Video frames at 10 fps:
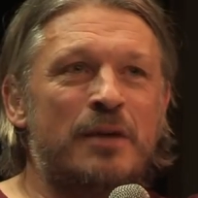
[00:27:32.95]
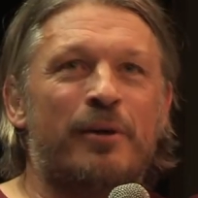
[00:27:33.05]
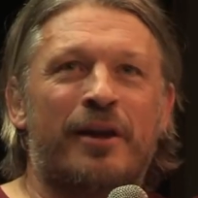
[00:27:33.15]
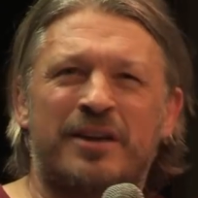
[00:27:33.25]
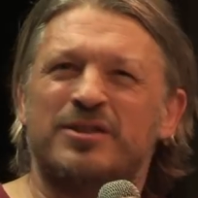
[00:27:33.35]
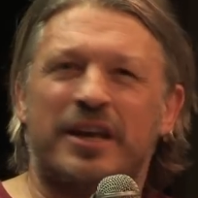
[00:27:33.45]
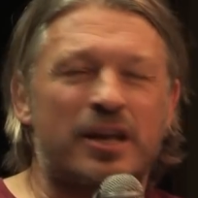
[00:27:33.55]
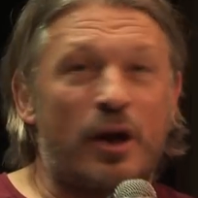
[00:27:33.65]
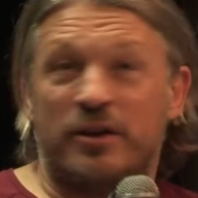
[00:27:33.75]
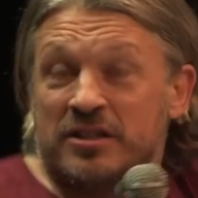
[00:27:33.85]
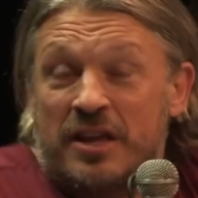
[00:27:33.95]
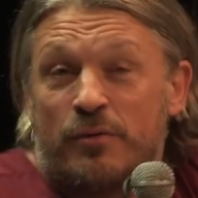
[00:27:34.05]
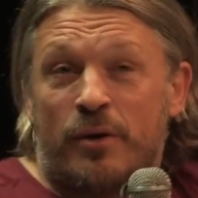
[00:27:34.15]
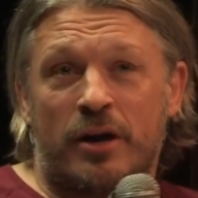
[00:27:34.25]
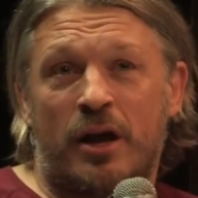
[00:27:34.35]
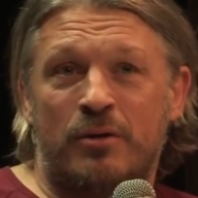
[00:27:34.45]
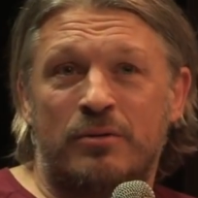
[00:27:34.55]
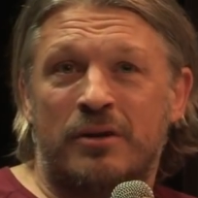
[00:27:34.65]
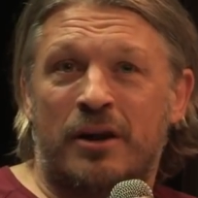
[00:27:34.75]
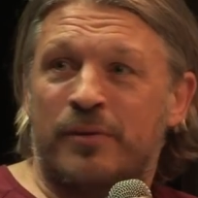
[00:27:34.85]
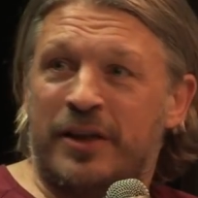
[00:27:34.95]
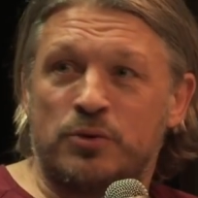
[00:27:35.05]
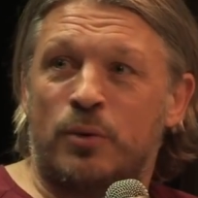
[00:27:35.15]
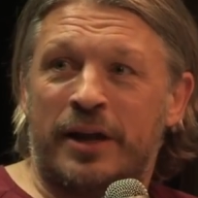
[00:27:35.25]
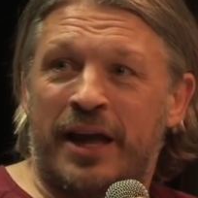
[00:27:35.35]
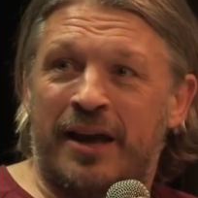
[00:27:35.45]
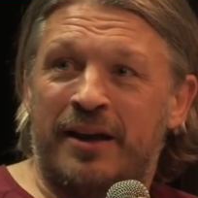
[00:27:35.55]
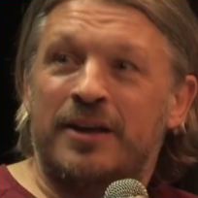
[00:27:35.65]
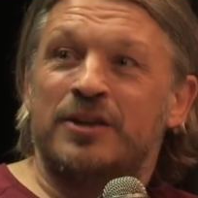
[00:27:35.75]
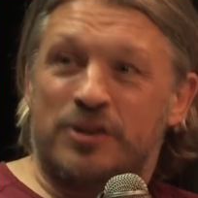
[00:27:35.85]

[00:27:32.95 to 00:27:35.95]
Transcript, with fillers: But like you say, you know, just everywhere I go, you know, that's all I get.